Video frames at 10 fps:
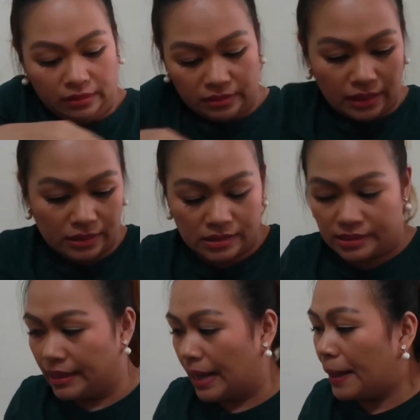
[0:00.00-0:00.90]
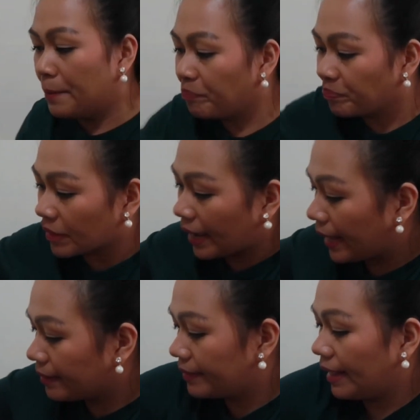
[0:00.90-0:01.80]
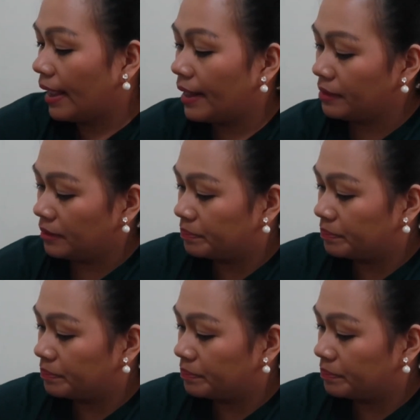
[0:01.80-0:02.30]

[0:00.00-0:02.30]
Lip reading: That's that. And then